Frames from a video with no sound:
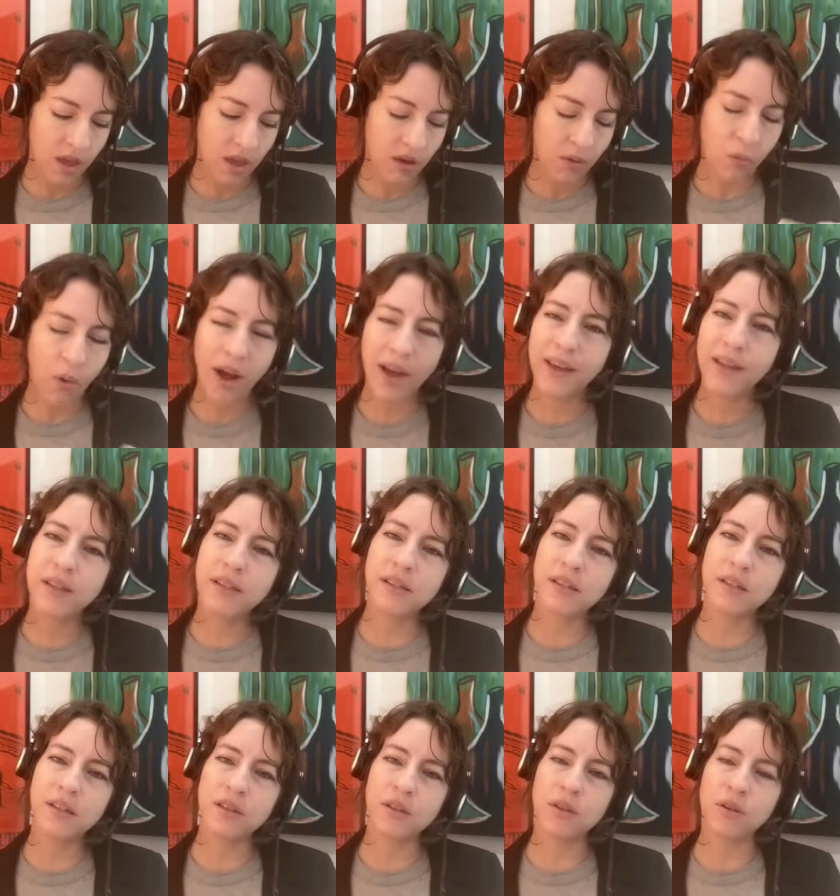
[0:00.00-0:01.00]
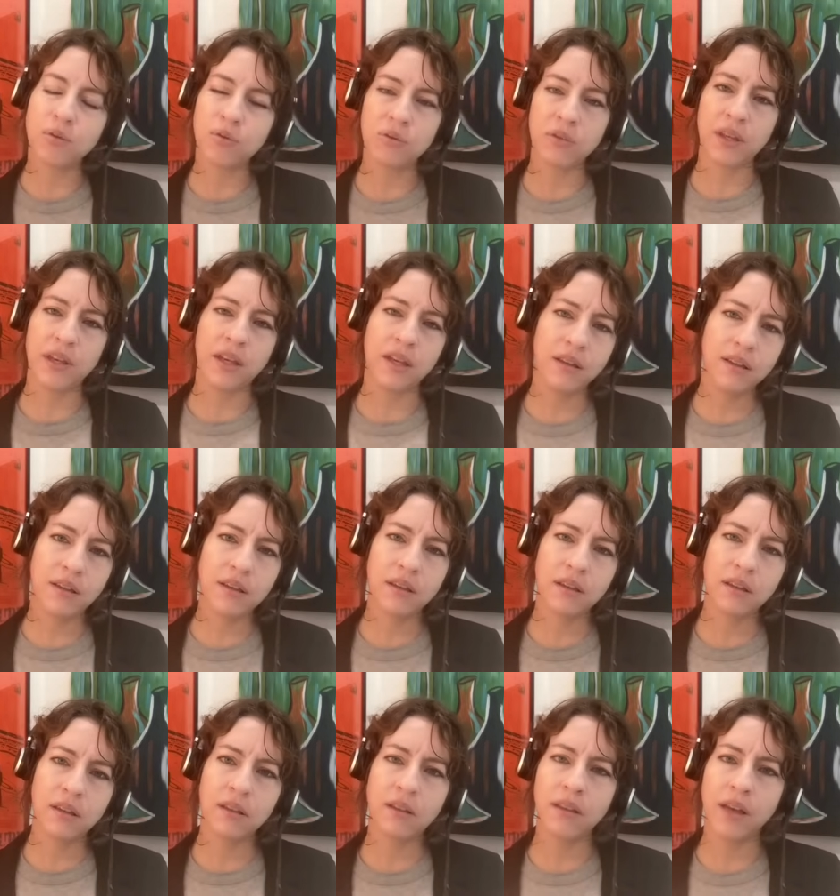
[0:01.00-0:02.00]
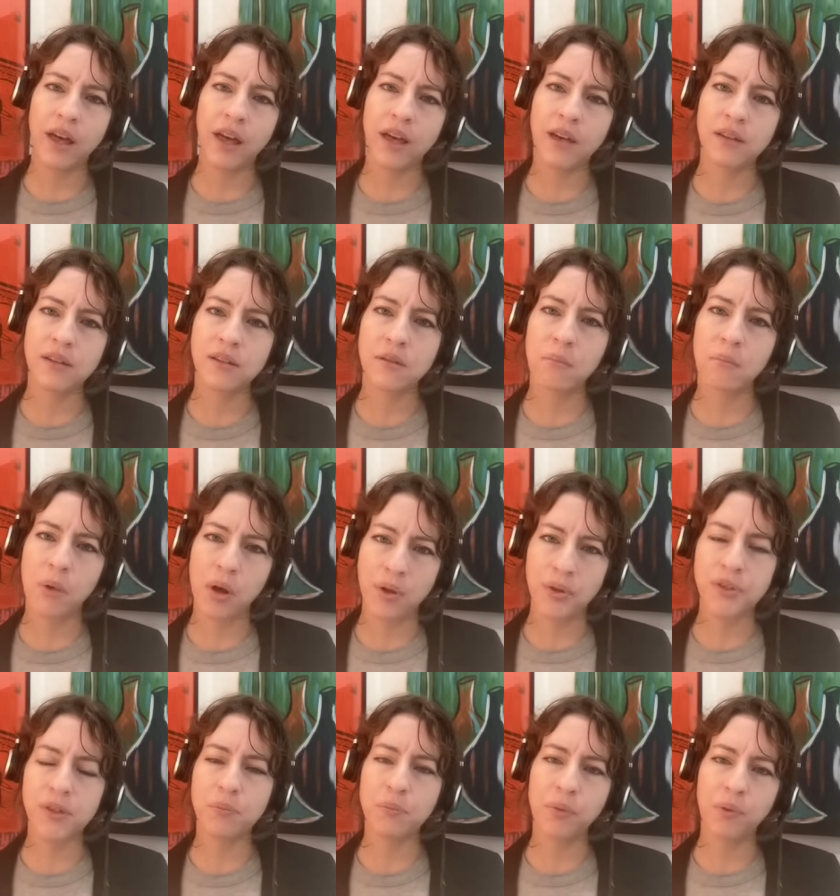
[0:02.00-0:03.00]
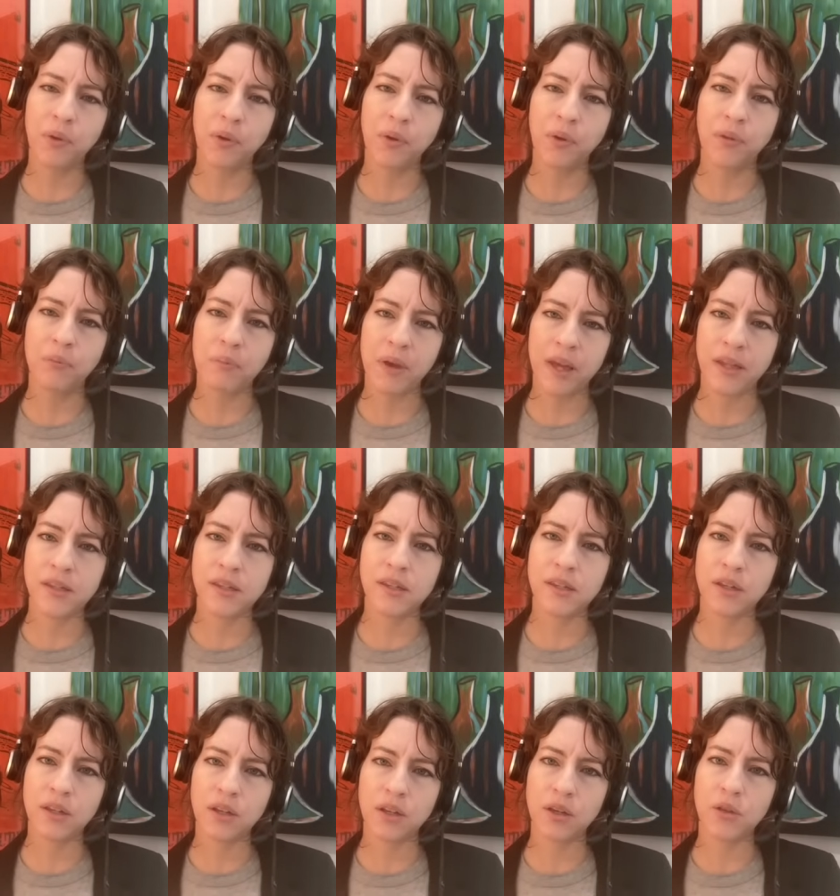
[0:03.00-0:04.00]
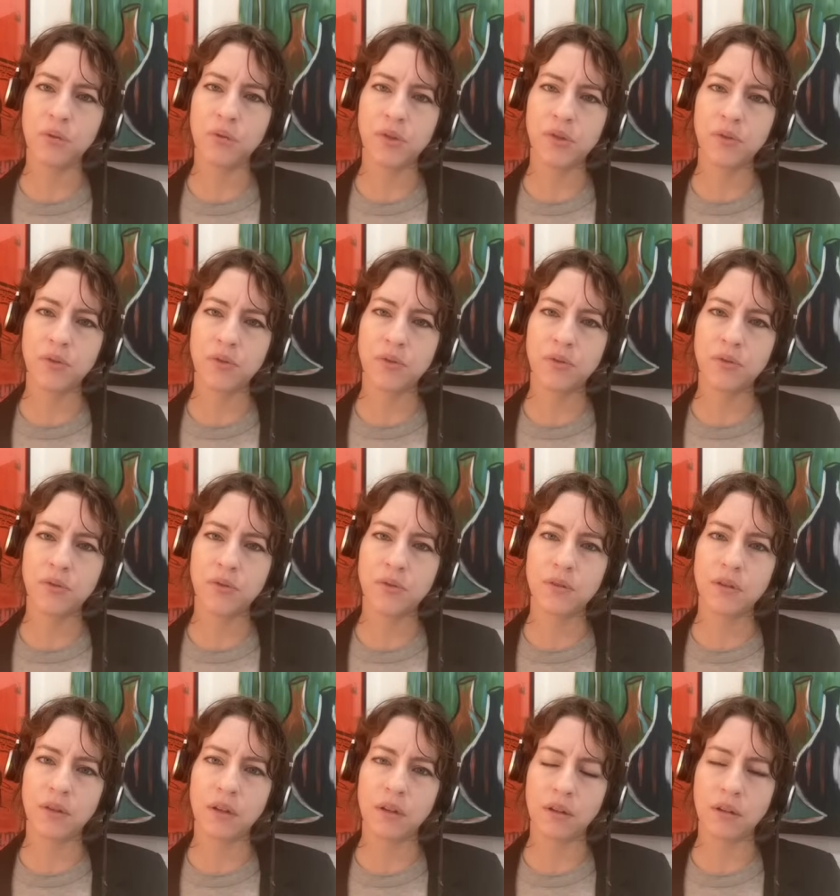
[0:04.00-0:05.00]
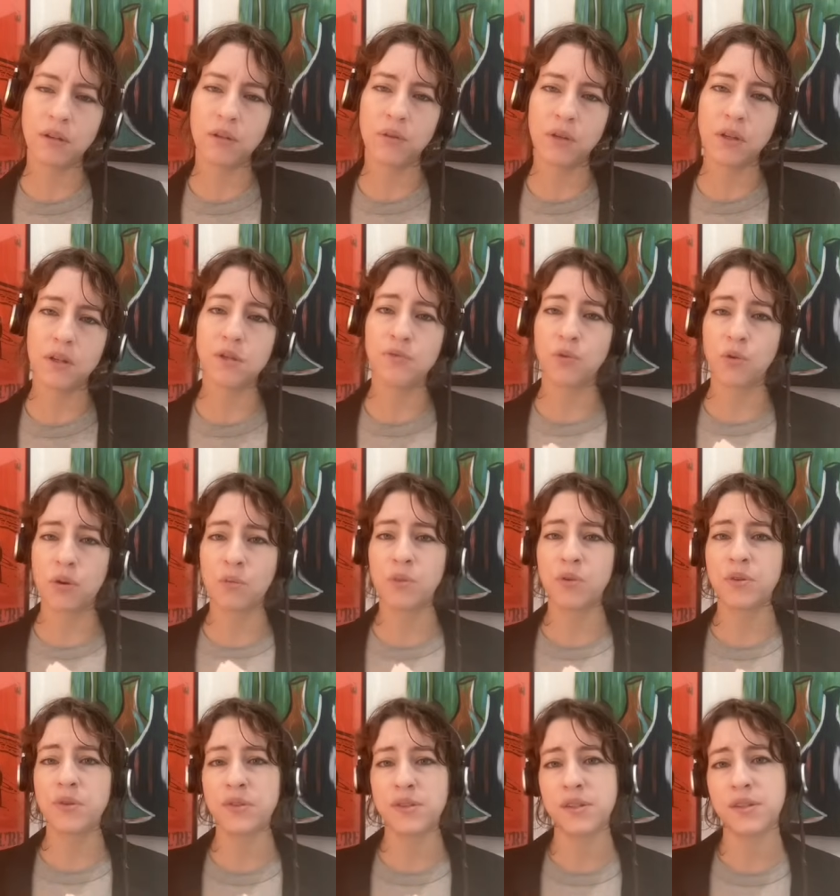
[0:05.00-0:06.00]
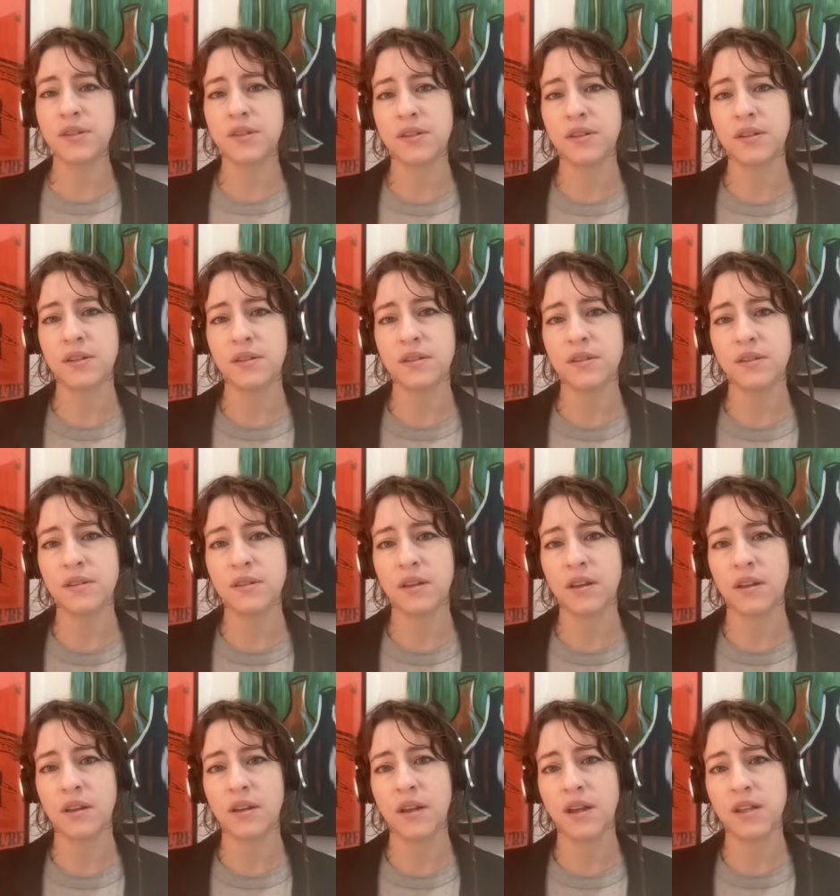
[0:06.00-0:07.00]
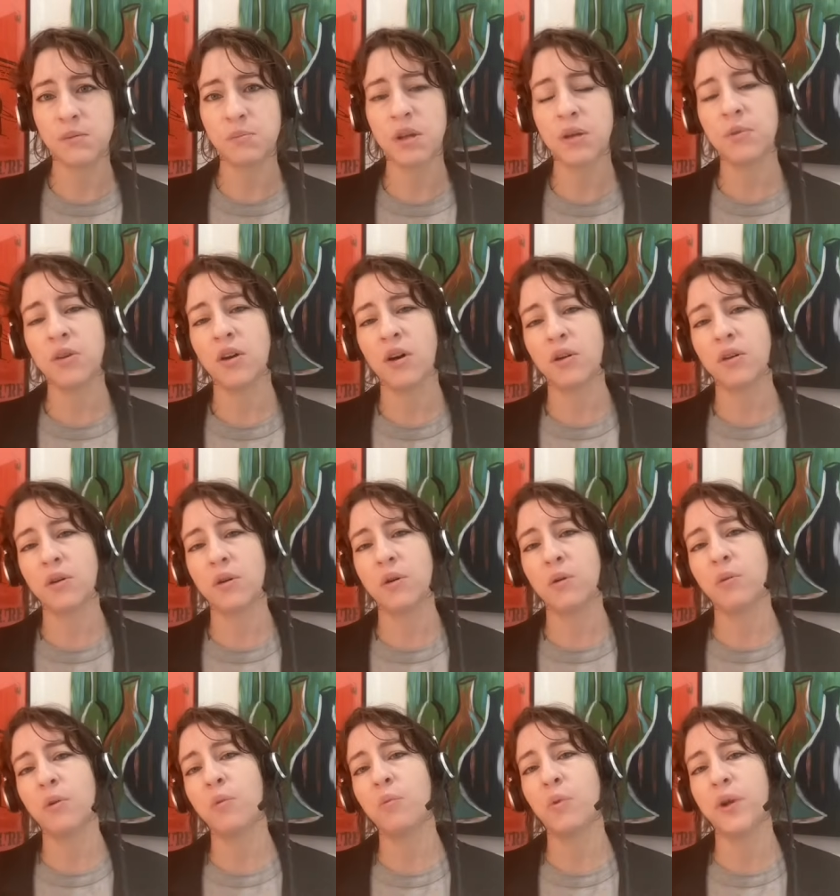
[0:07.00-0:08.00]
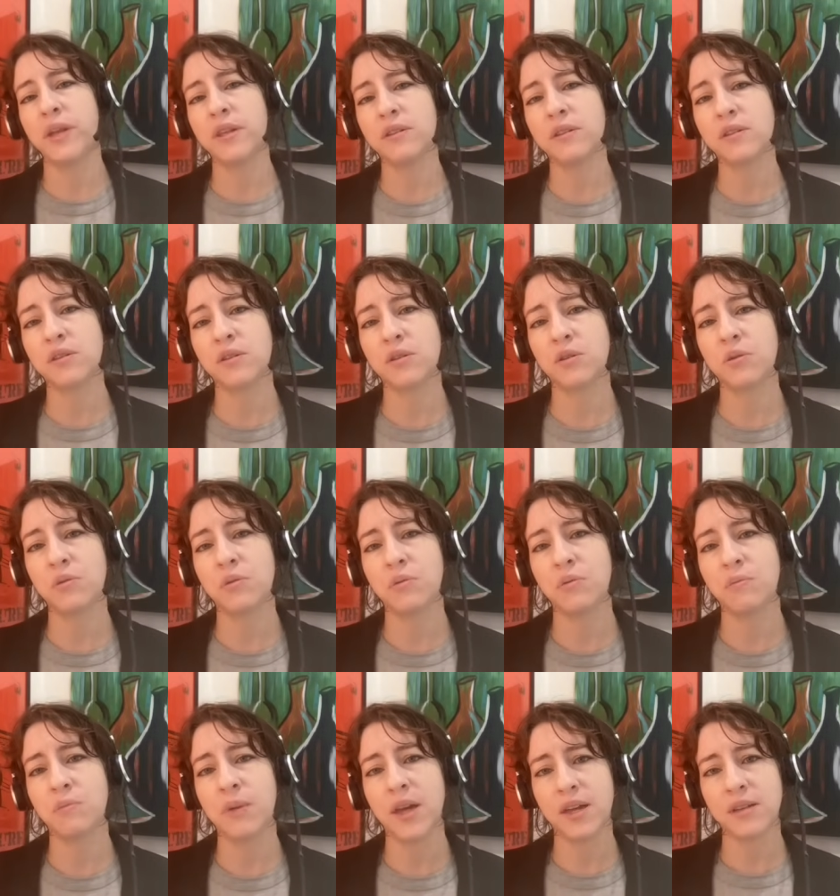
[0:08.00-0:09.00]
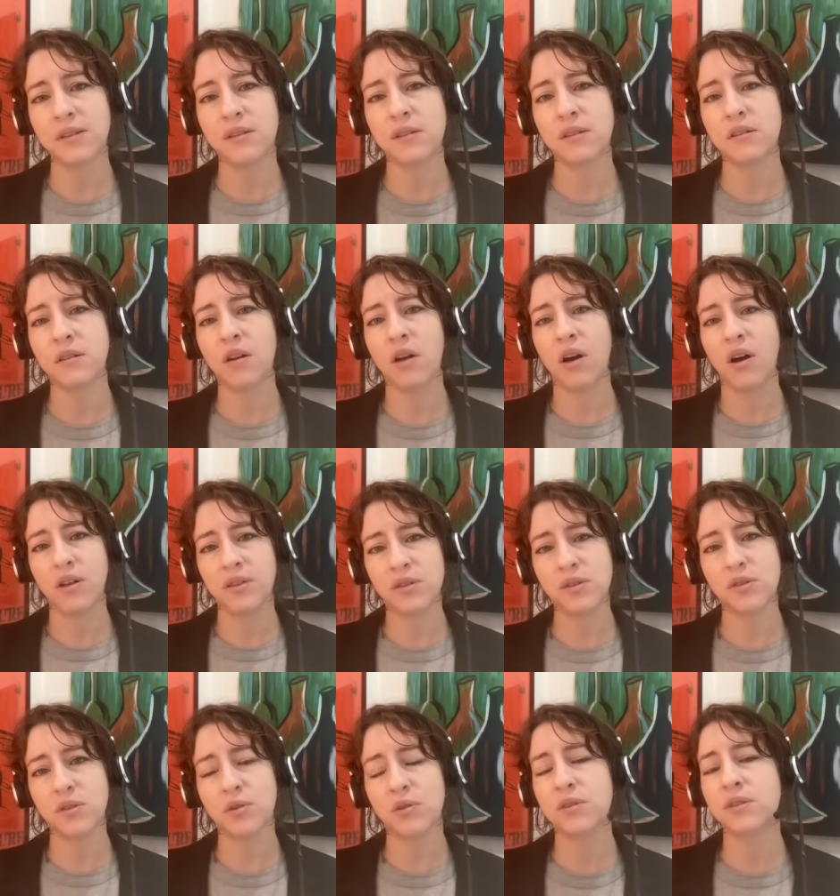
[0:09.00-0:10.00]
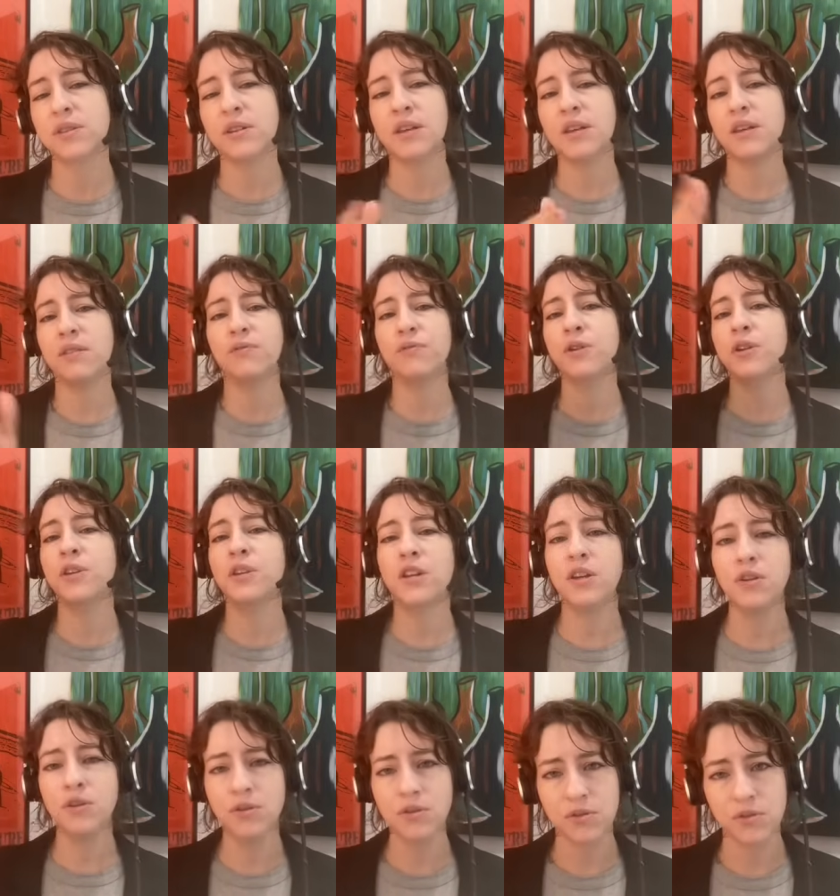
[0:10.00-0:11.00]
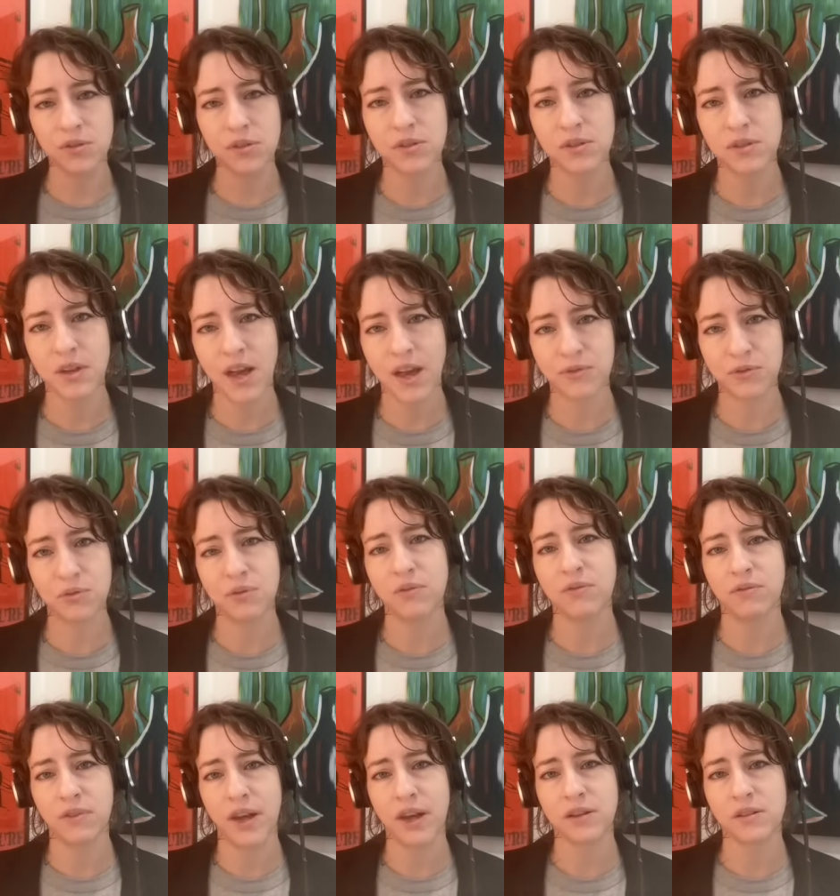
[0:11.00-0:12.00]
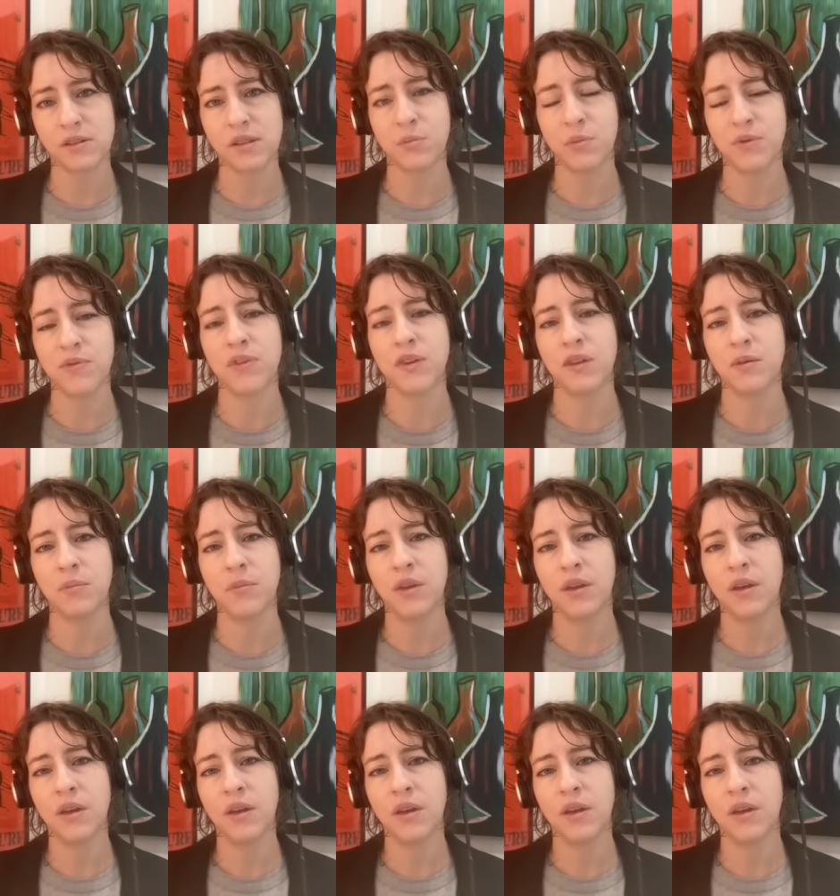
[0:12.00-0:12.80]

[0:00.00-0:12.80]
Why is it, do you think, that multiple Manson accusers, including his former assistant and Esme Bianco, went to Manson concerts for years after the fact, some of them,